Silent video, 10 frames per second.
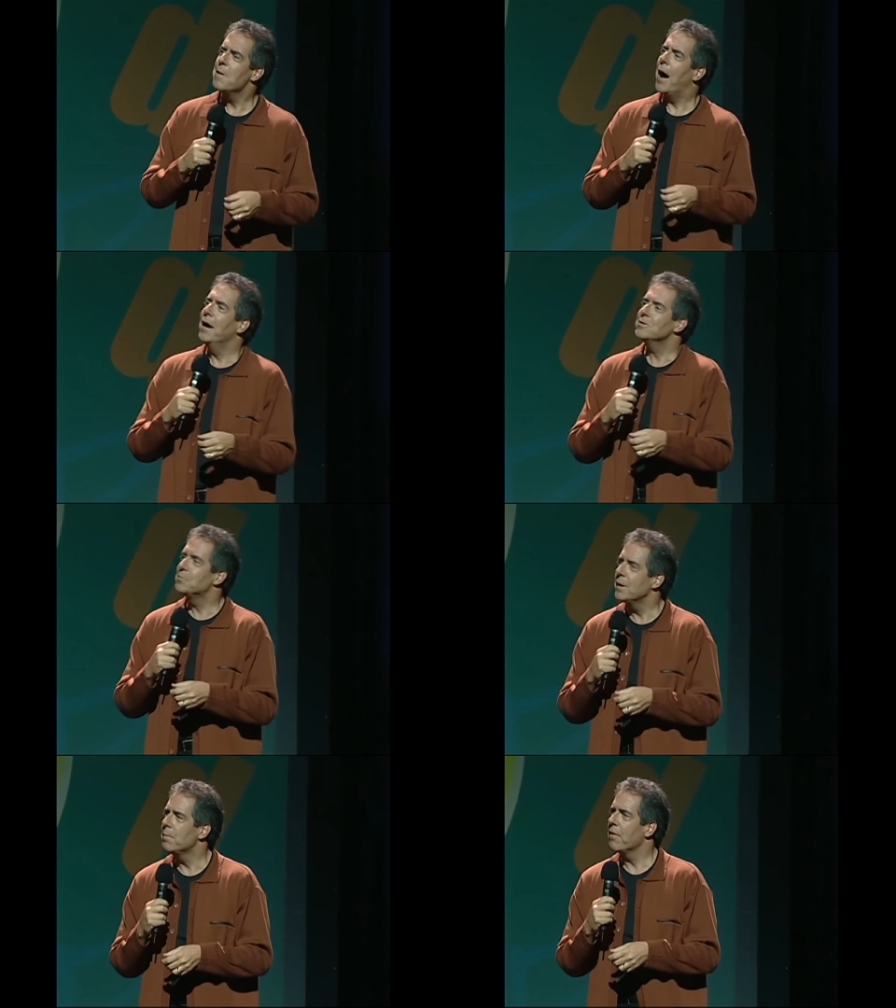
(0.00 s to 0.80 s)
I
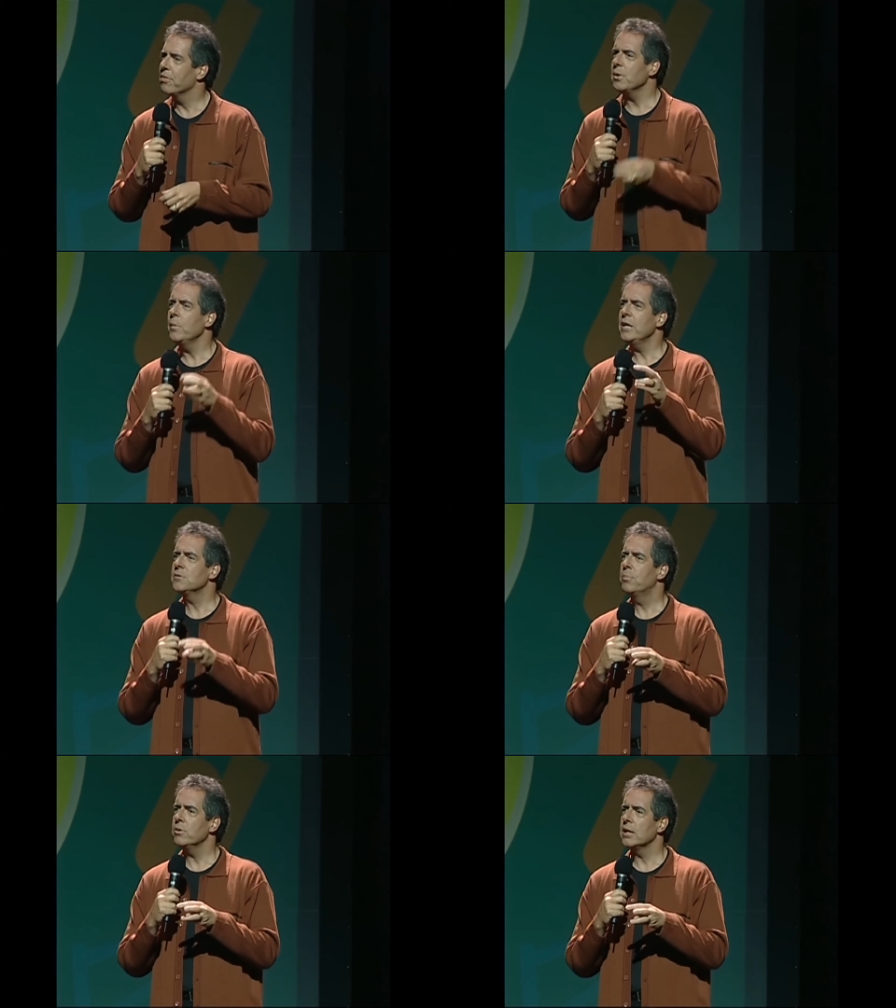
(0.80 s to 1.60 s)
spent about three weeks
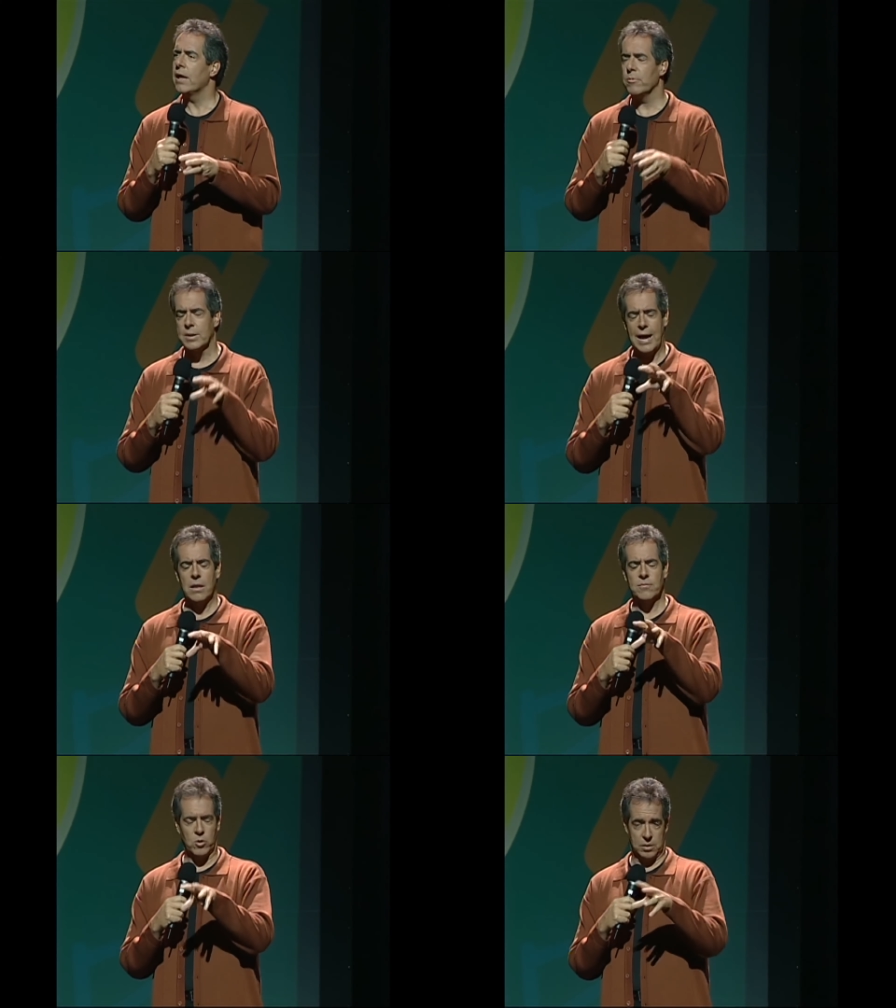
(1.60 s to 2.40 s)
putting together a
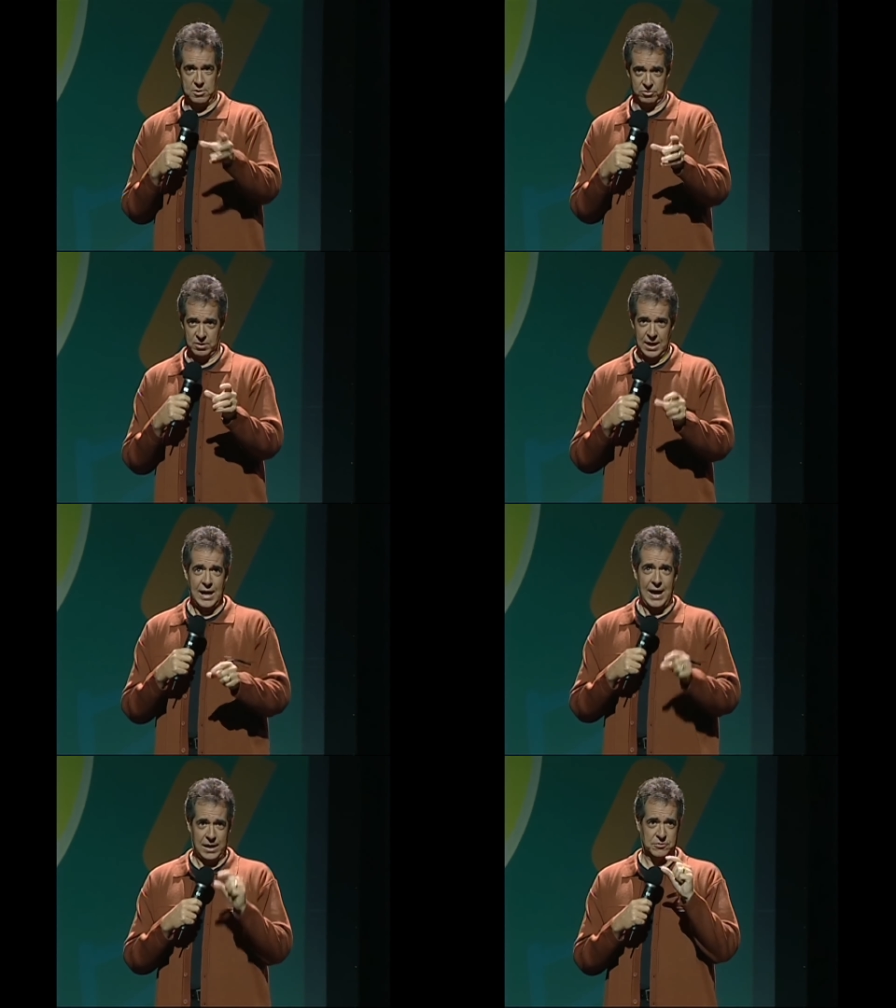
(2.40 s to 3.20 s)
California mission
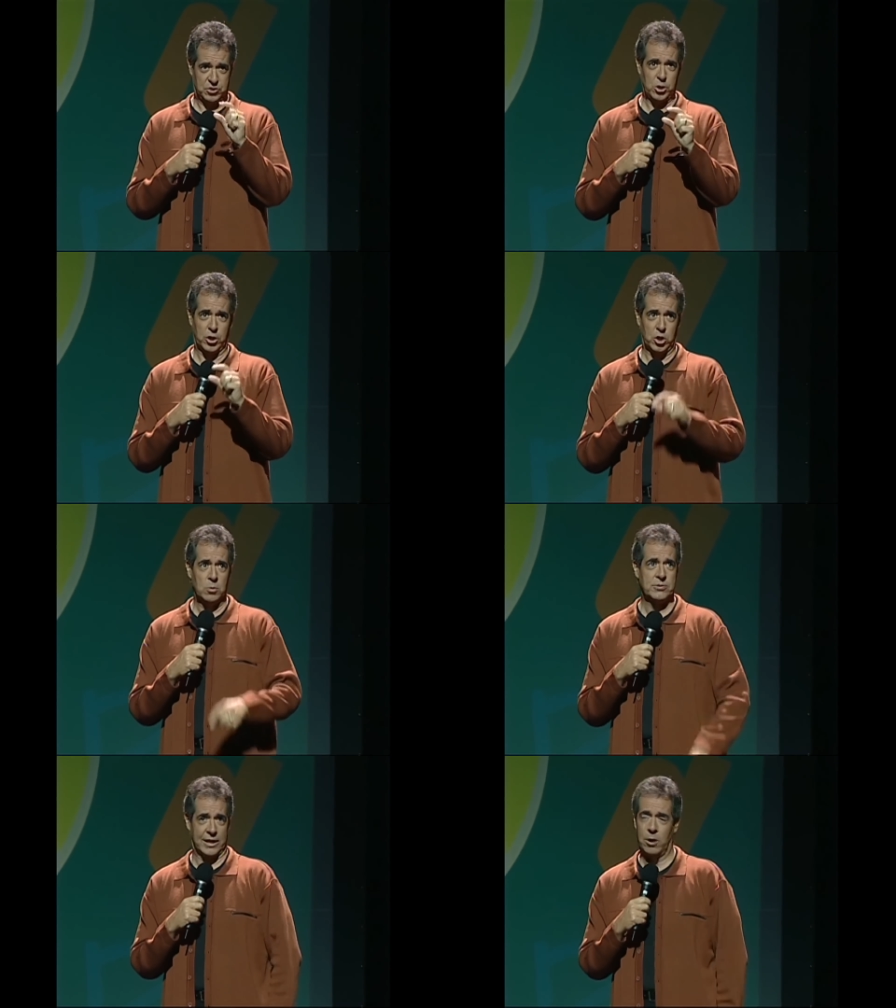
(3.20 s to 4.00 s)
out of sugar
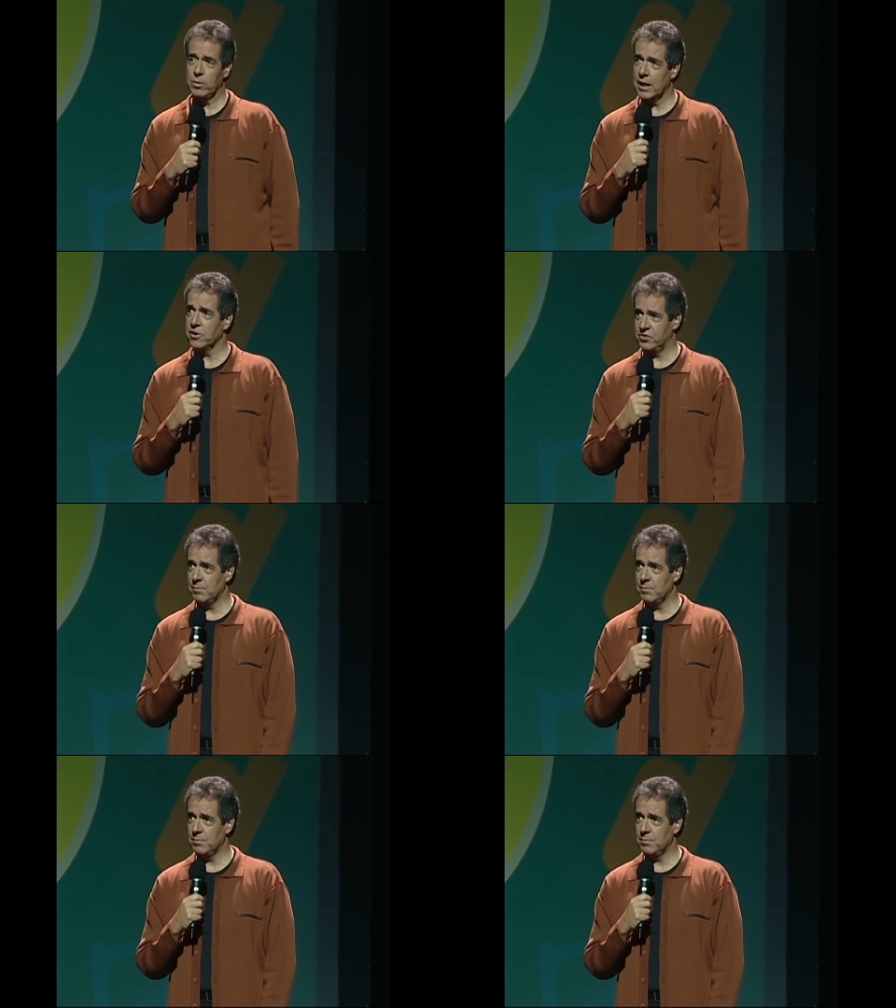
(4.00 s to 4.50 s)
cubes, and I only got a C